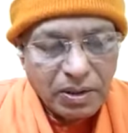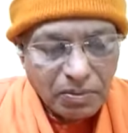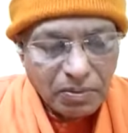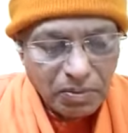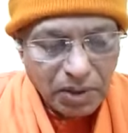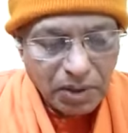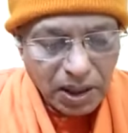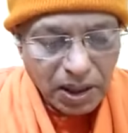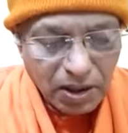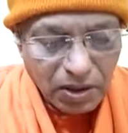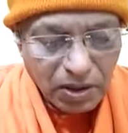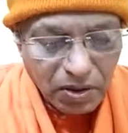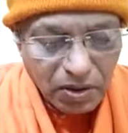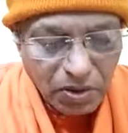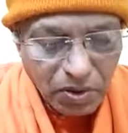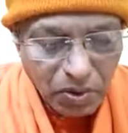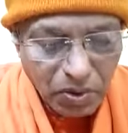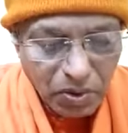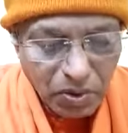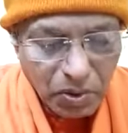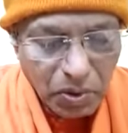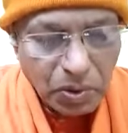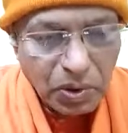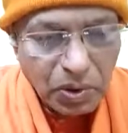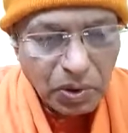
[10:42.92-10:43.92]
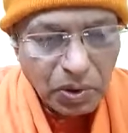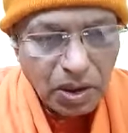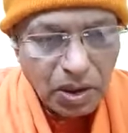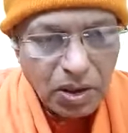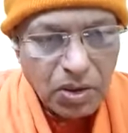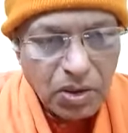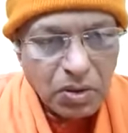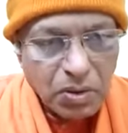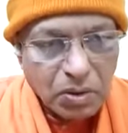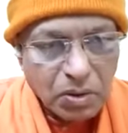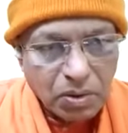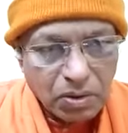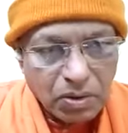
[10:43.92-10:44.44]
But truth is
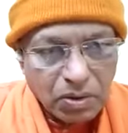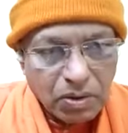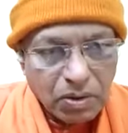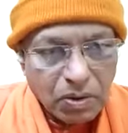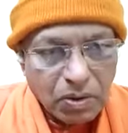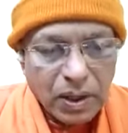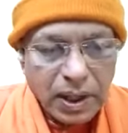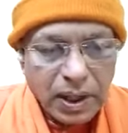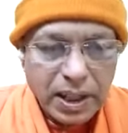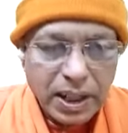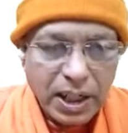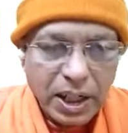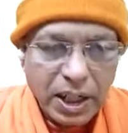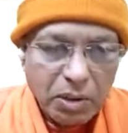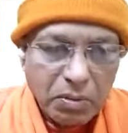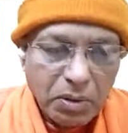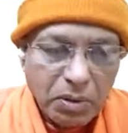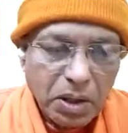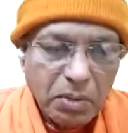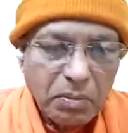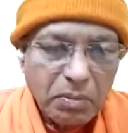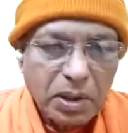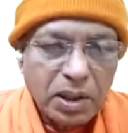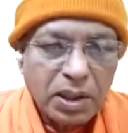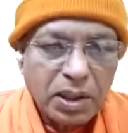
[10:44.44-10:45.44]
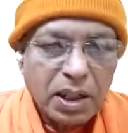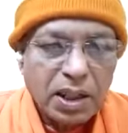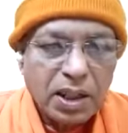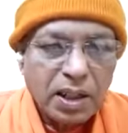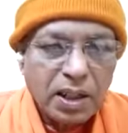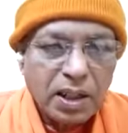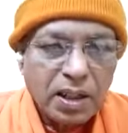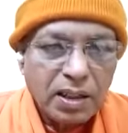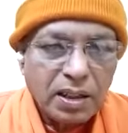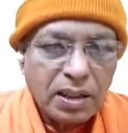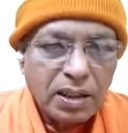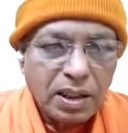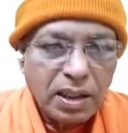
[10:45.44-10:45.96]
truth. Whatever be the
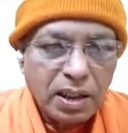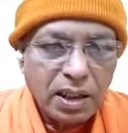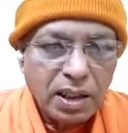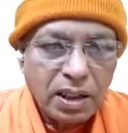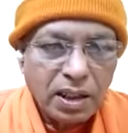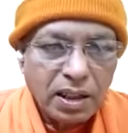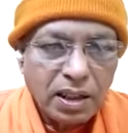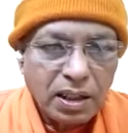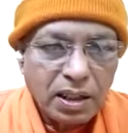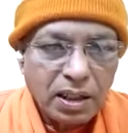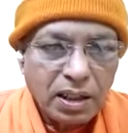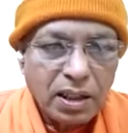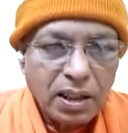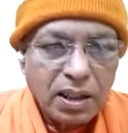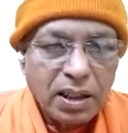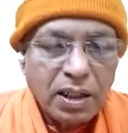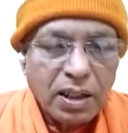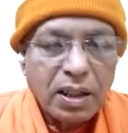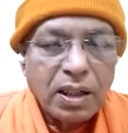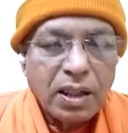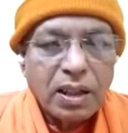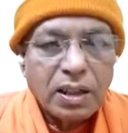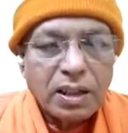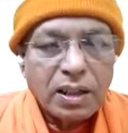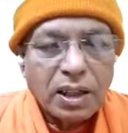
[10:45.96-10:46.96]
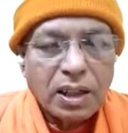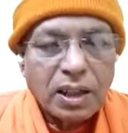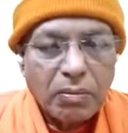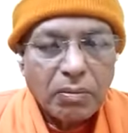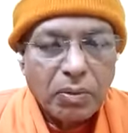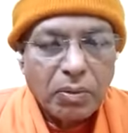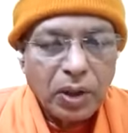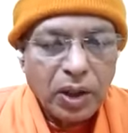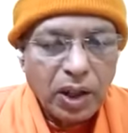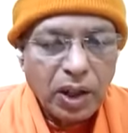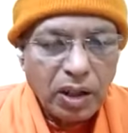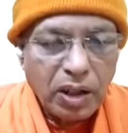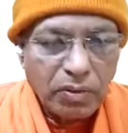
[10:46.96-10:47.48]
religion,
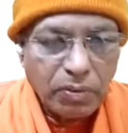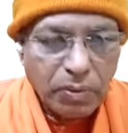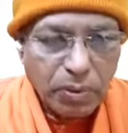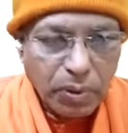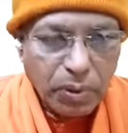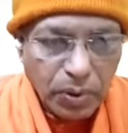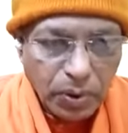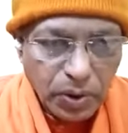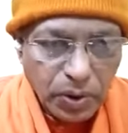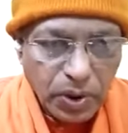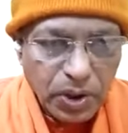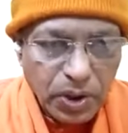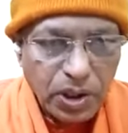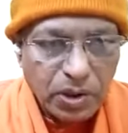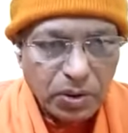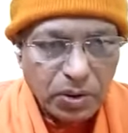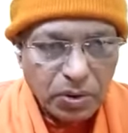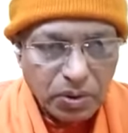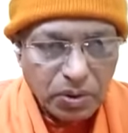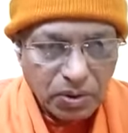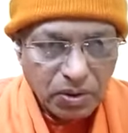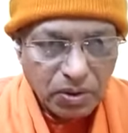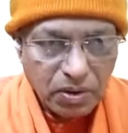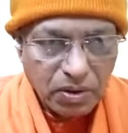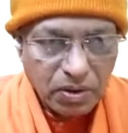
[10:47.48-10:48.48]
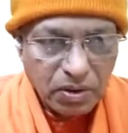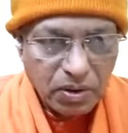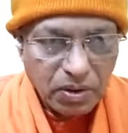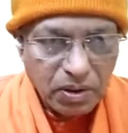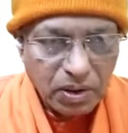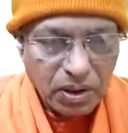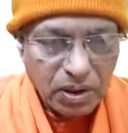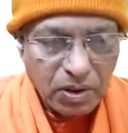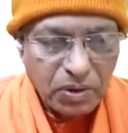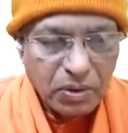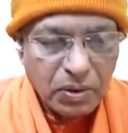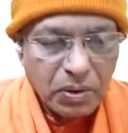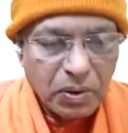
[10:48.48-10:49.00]
somebody has forced you.
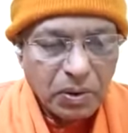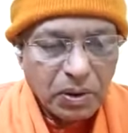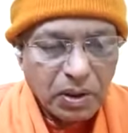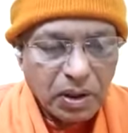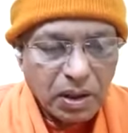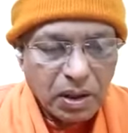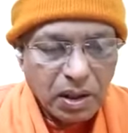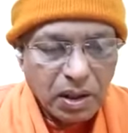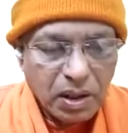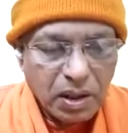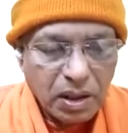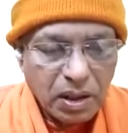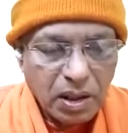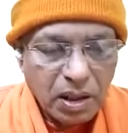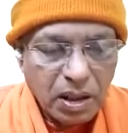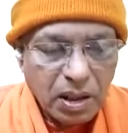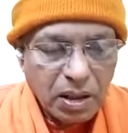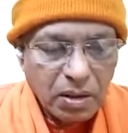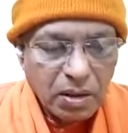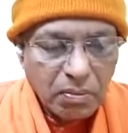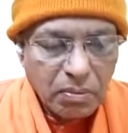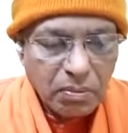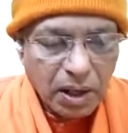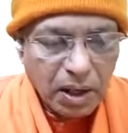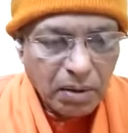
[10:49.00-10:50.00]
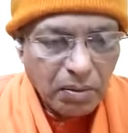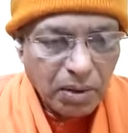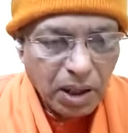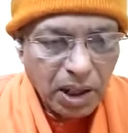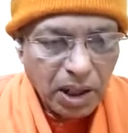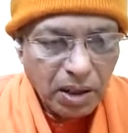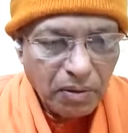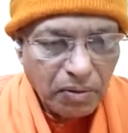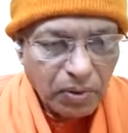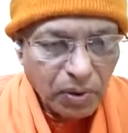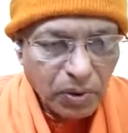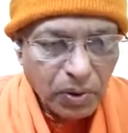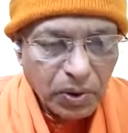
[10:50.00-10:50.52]
Your
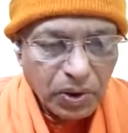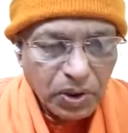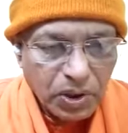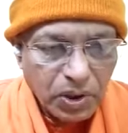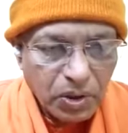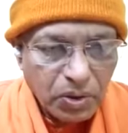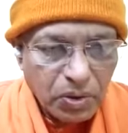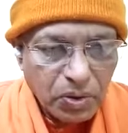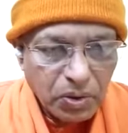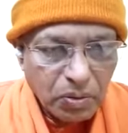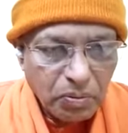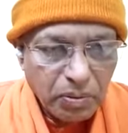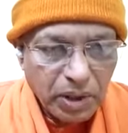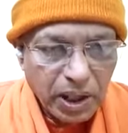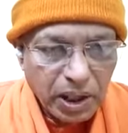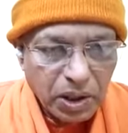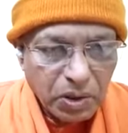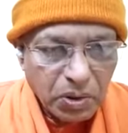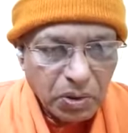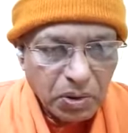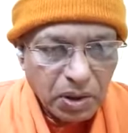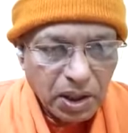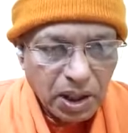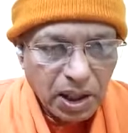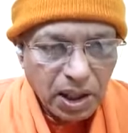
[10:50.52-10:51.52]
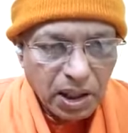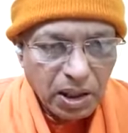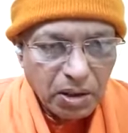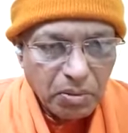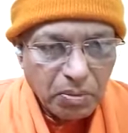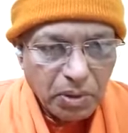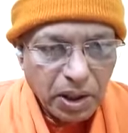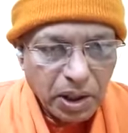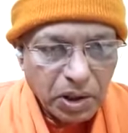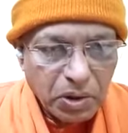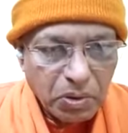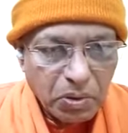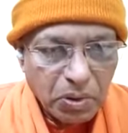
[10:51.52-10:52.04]
family forced you to make you greed,
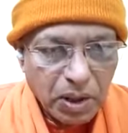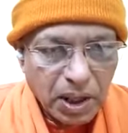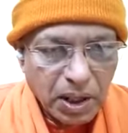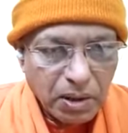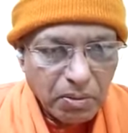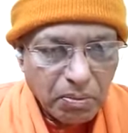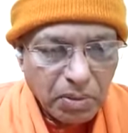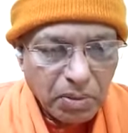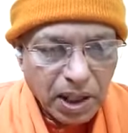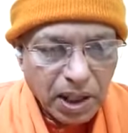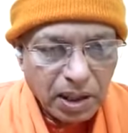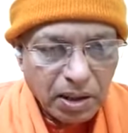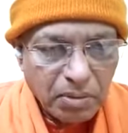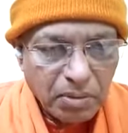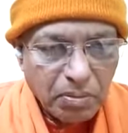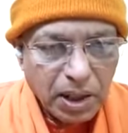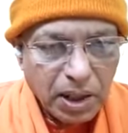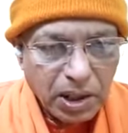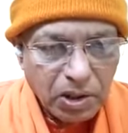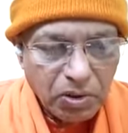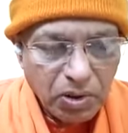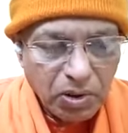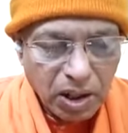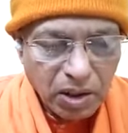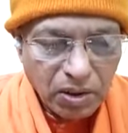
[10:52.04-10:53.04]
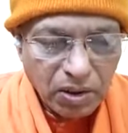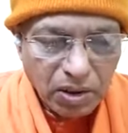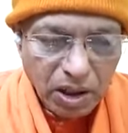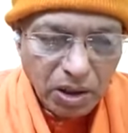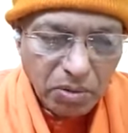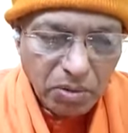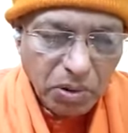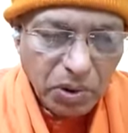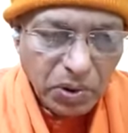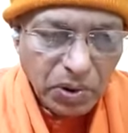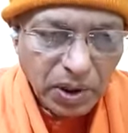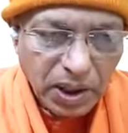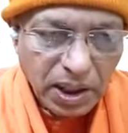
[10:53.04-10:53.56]
make you earn money, but you are not
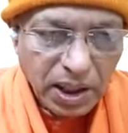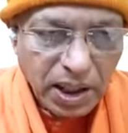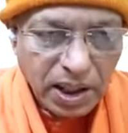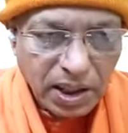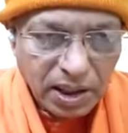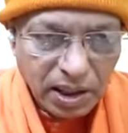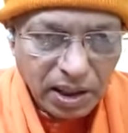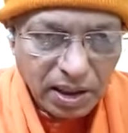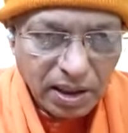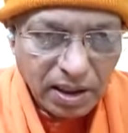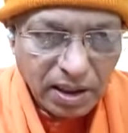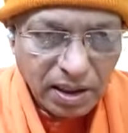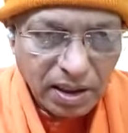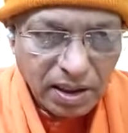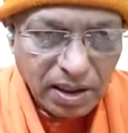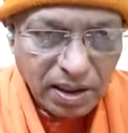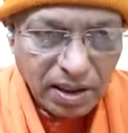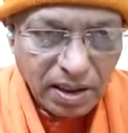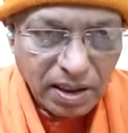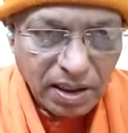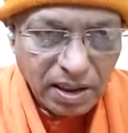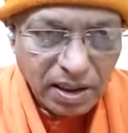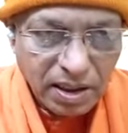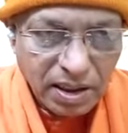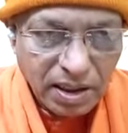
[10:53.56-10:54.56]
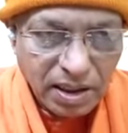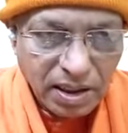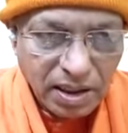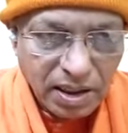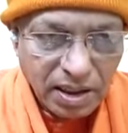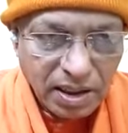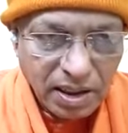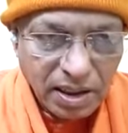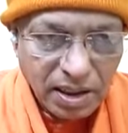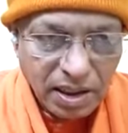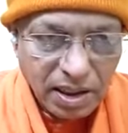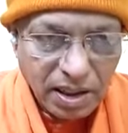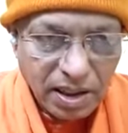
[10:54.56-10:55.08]
able to get
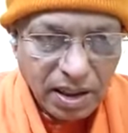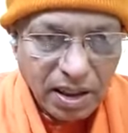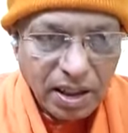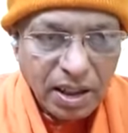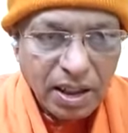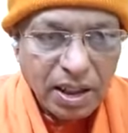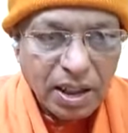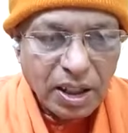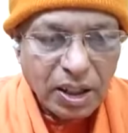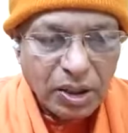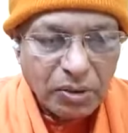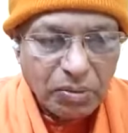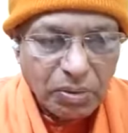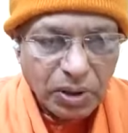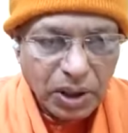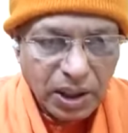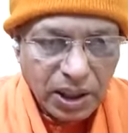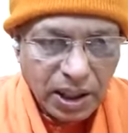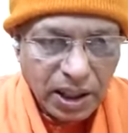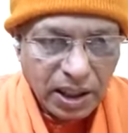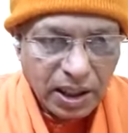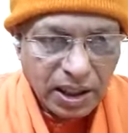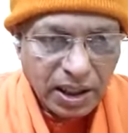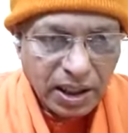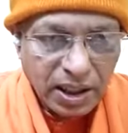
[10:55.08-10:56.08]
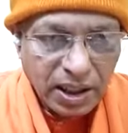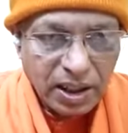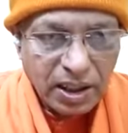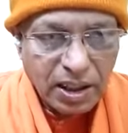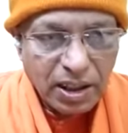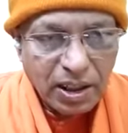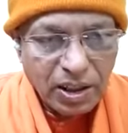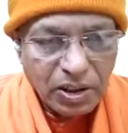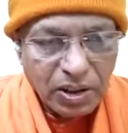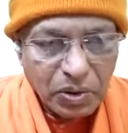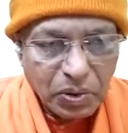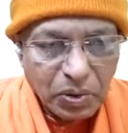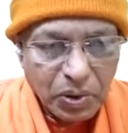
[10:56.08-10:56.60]
it. If you get
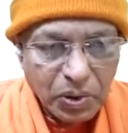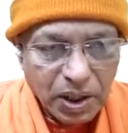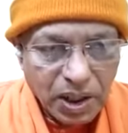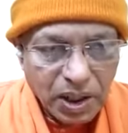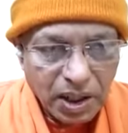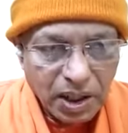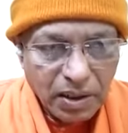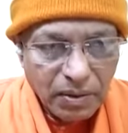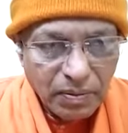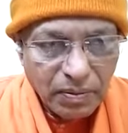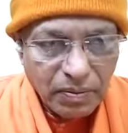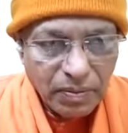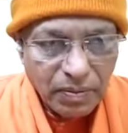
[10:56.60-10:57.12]
it, it's okay.